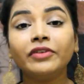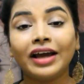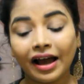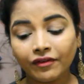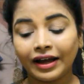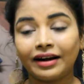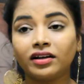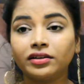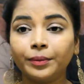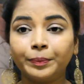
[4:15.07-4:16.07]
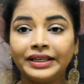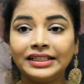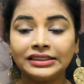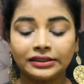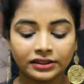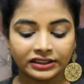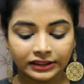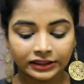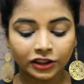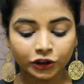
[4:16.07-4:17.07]
we have another piece. This
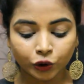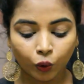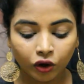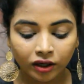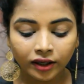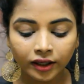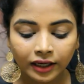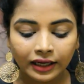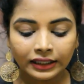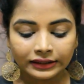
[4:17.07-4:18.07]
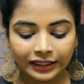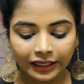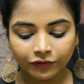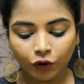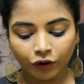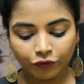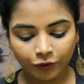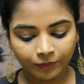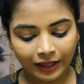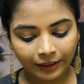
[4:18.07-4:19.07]
is the choker that I've got
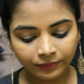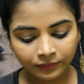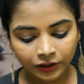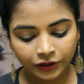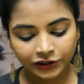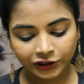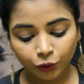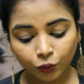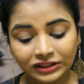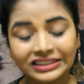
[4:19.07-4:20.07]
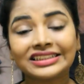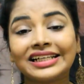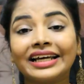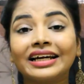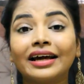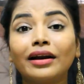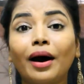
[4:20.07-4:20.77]
from them. So this is like an